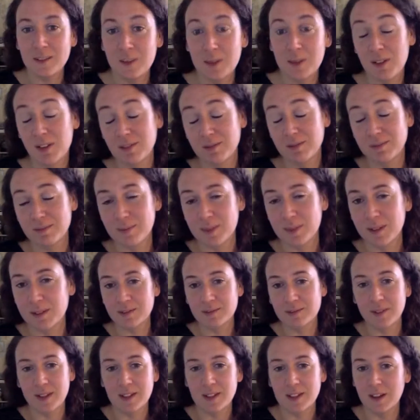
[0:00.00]
We're
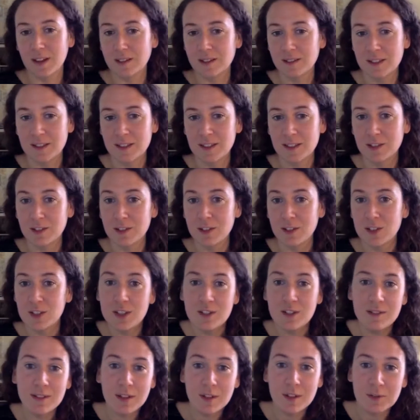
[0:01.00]
a young distillery
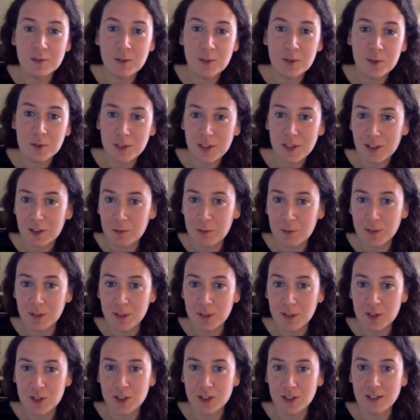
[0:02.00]
too, in our 4th year of
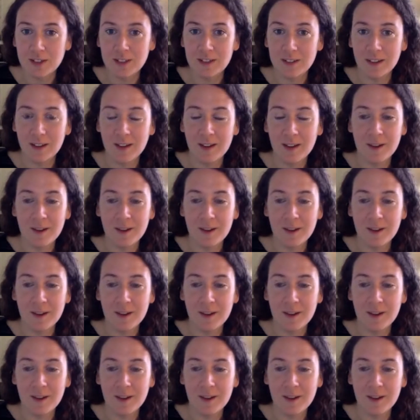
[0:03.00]
production.